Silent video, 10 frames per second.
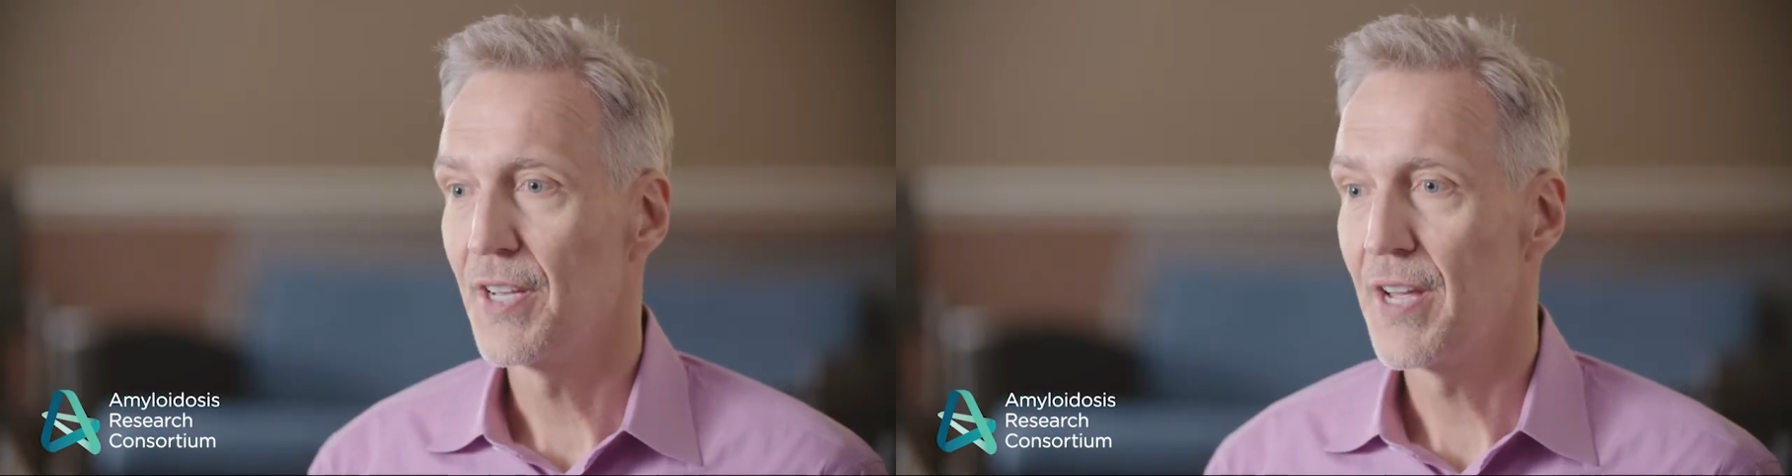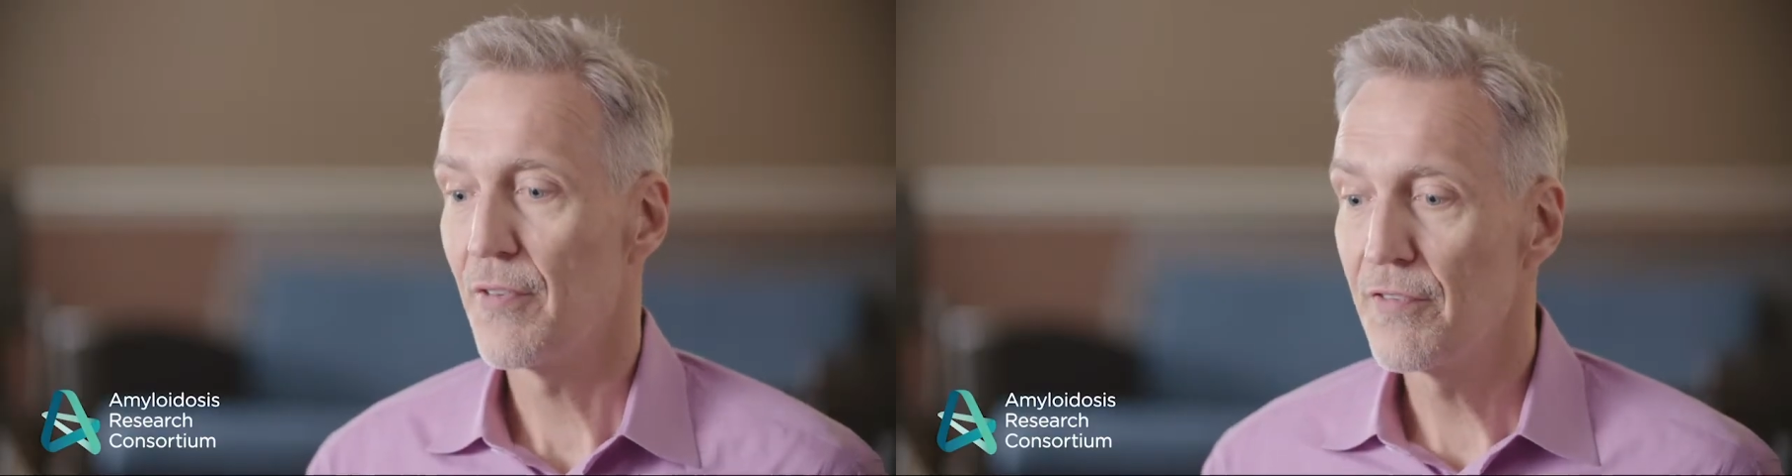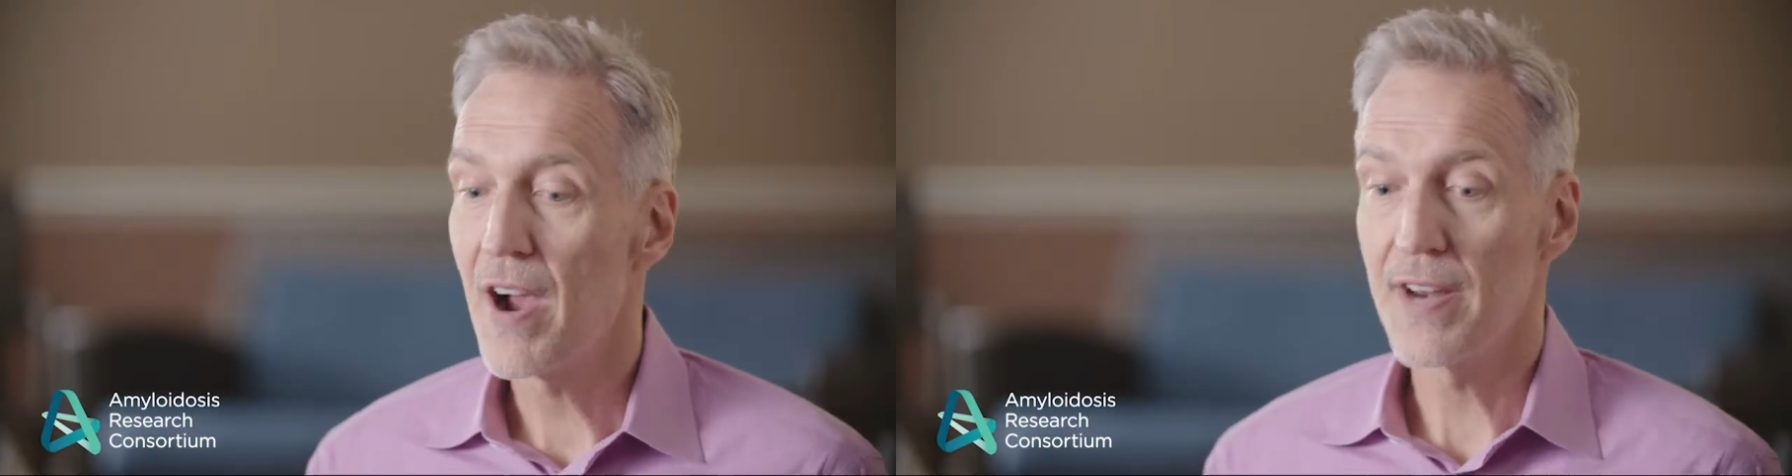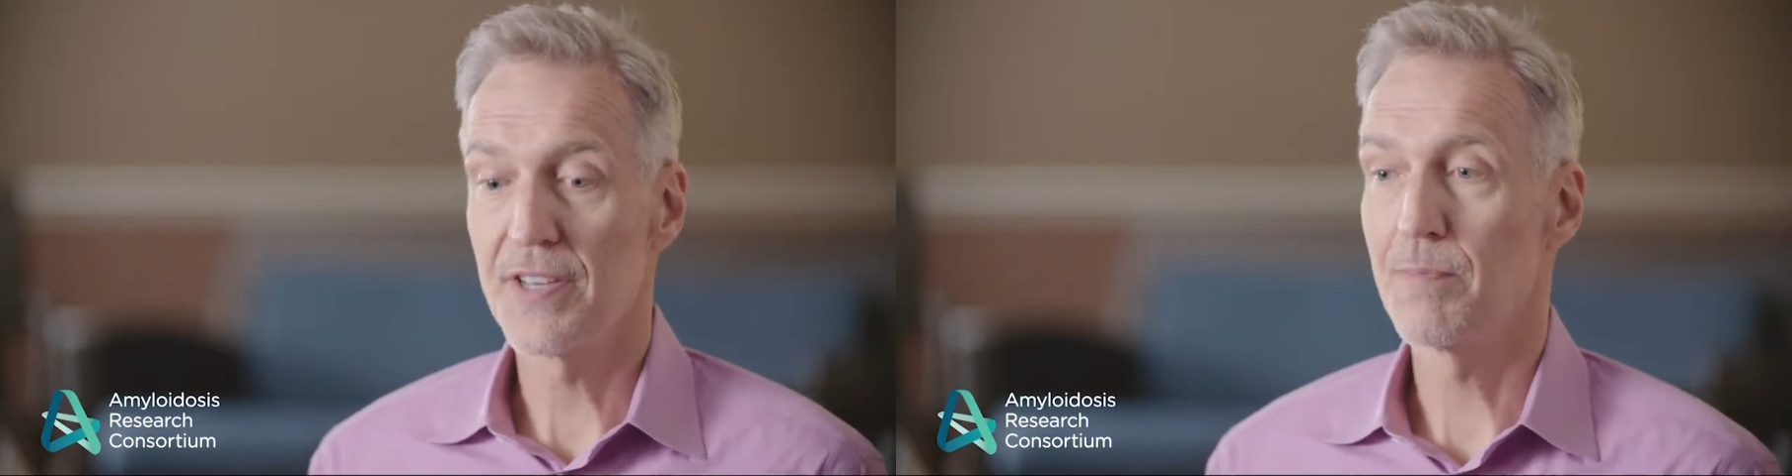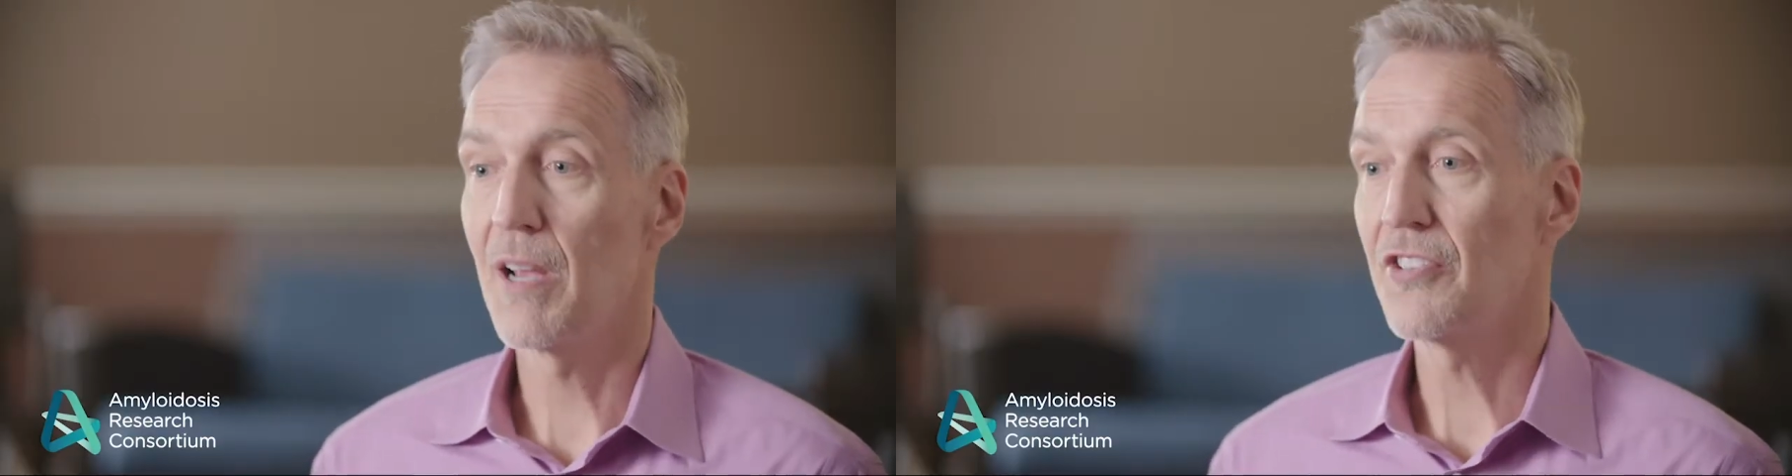I would find
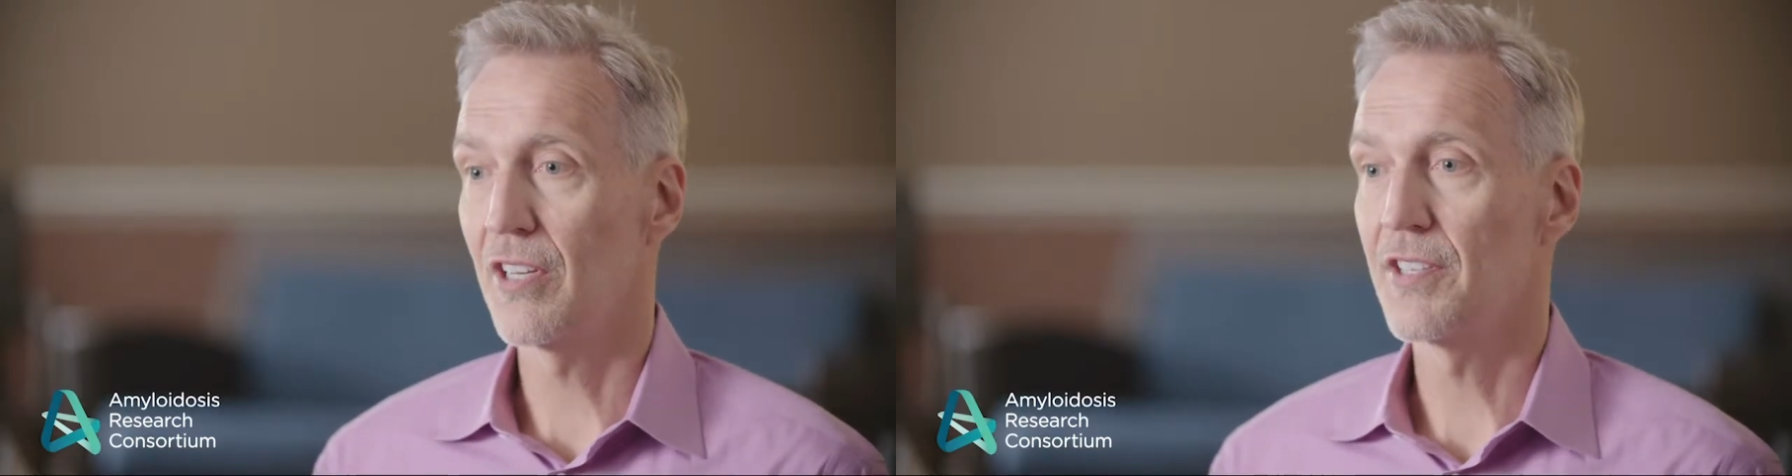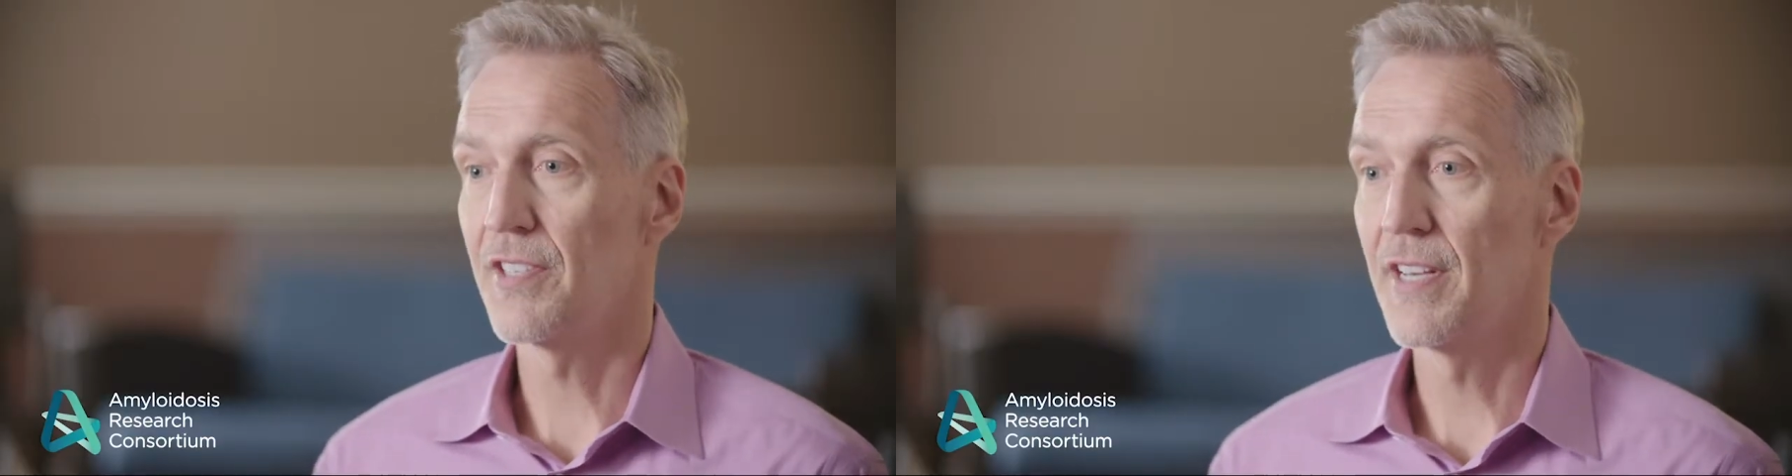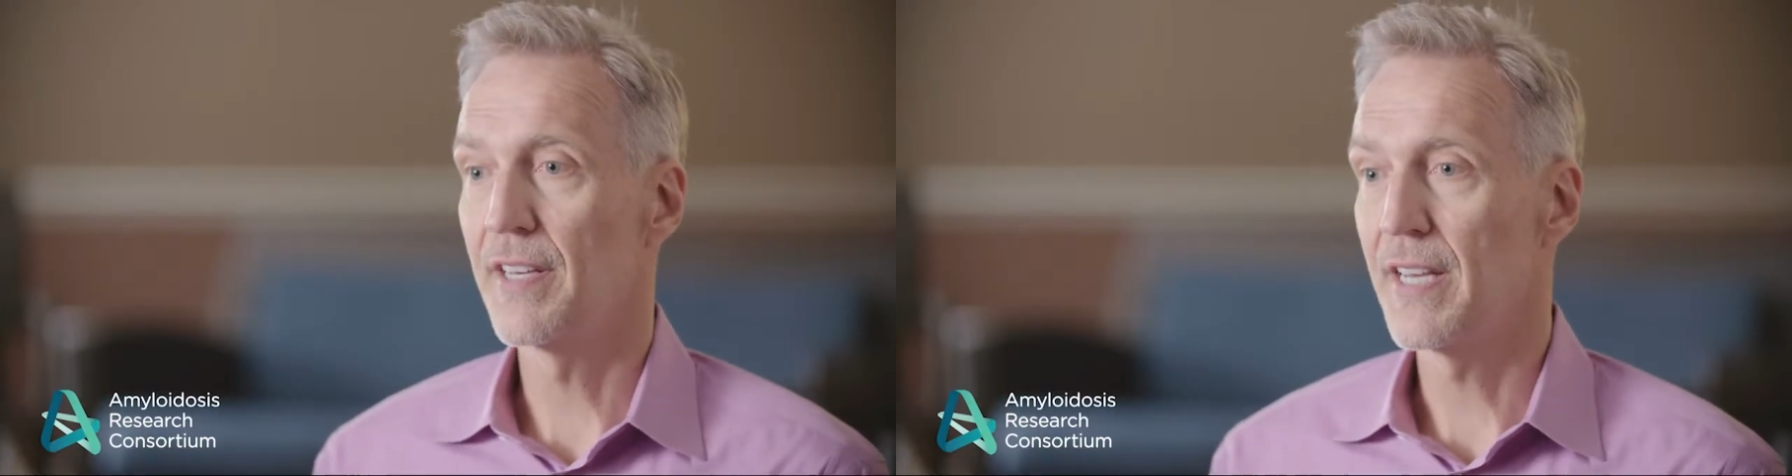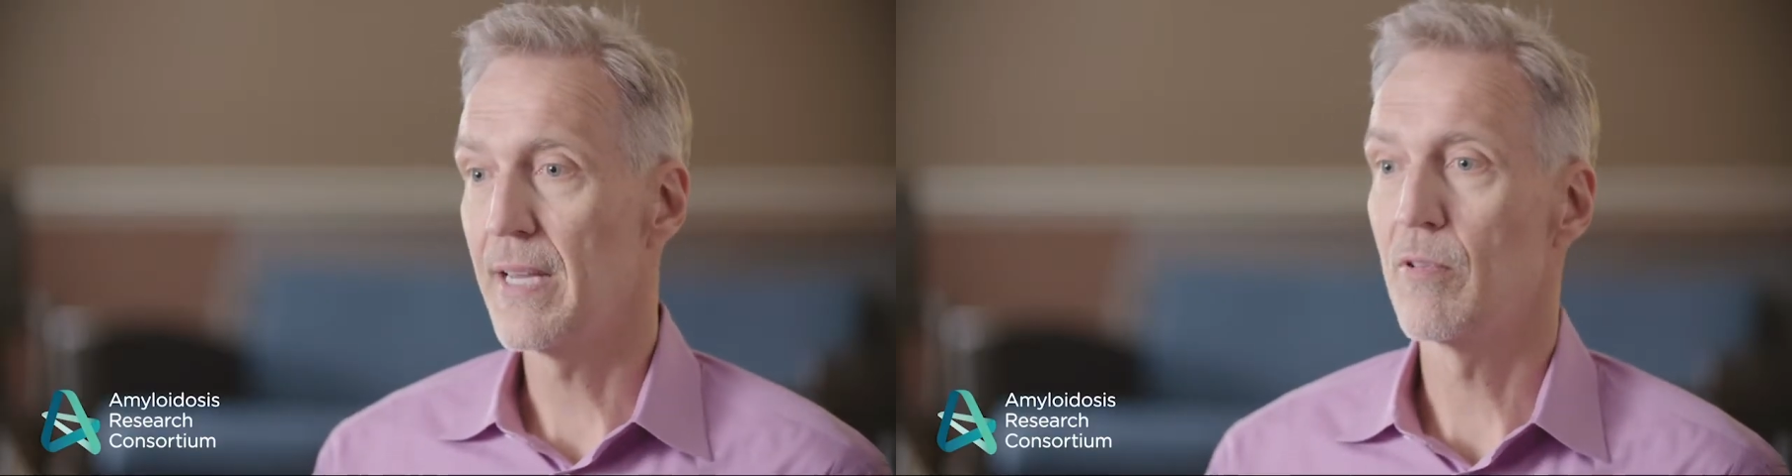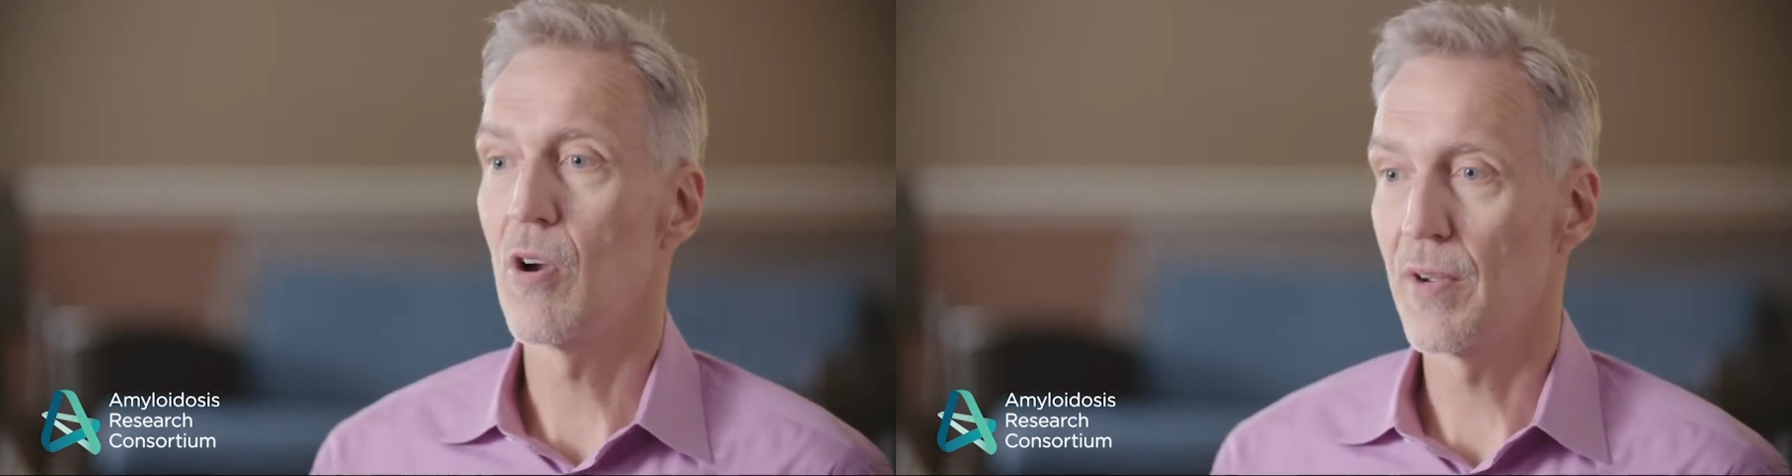a specialist and then
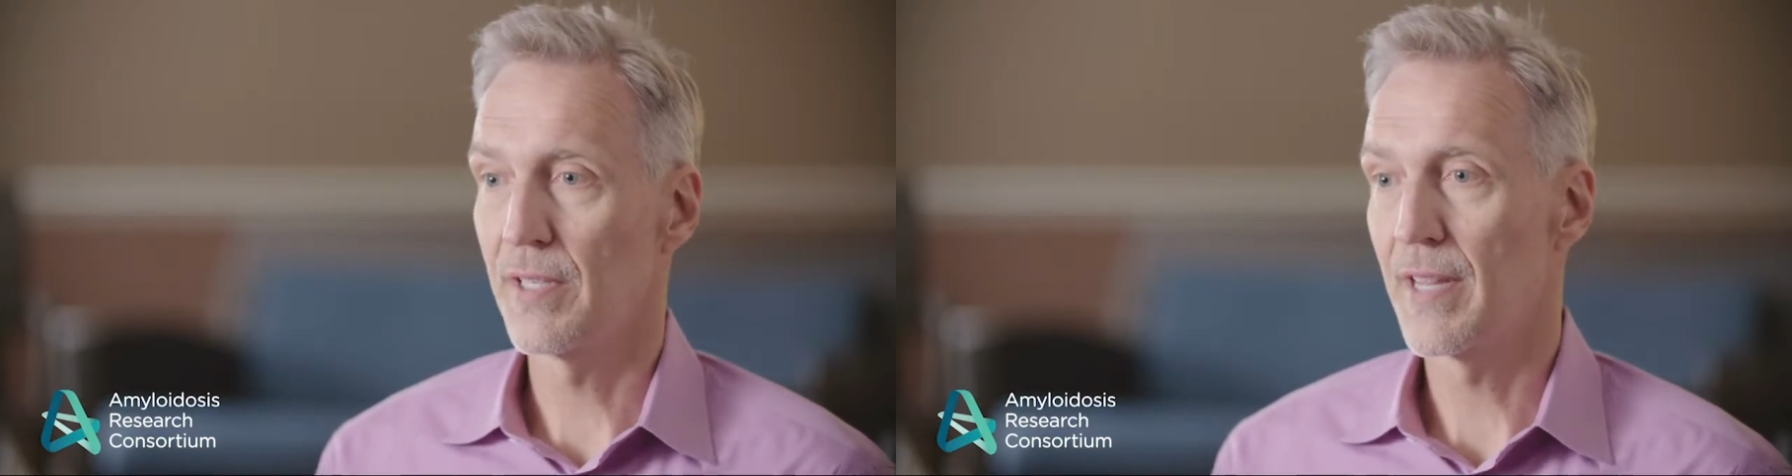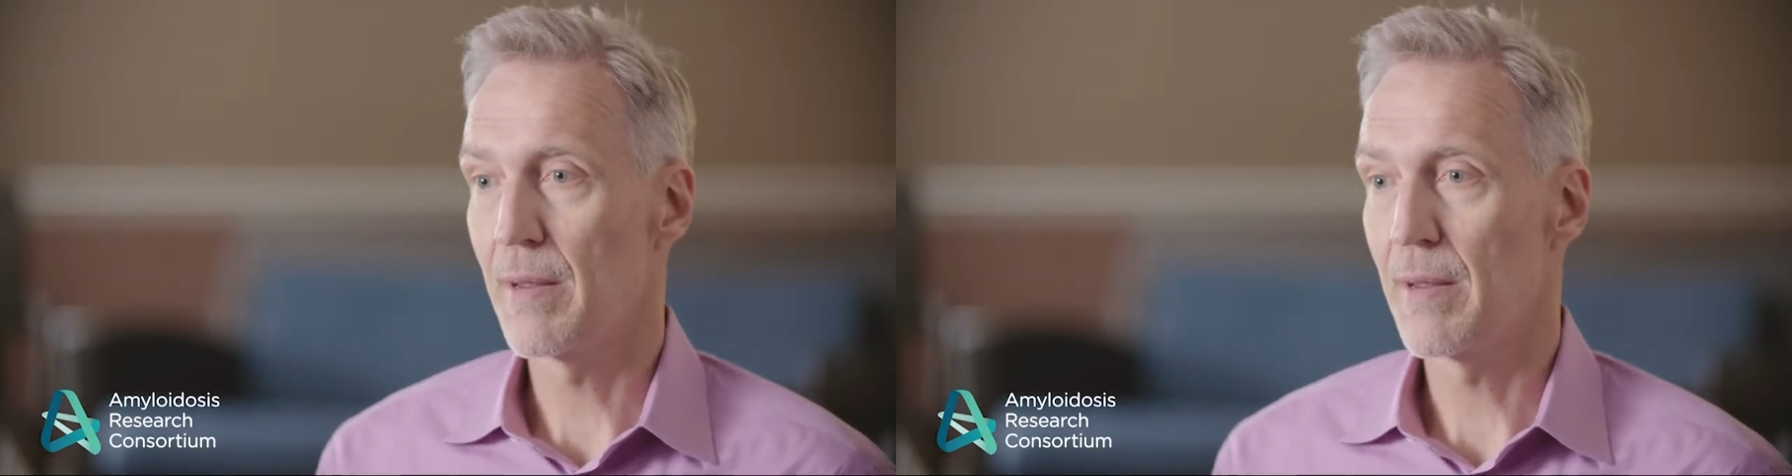keep going to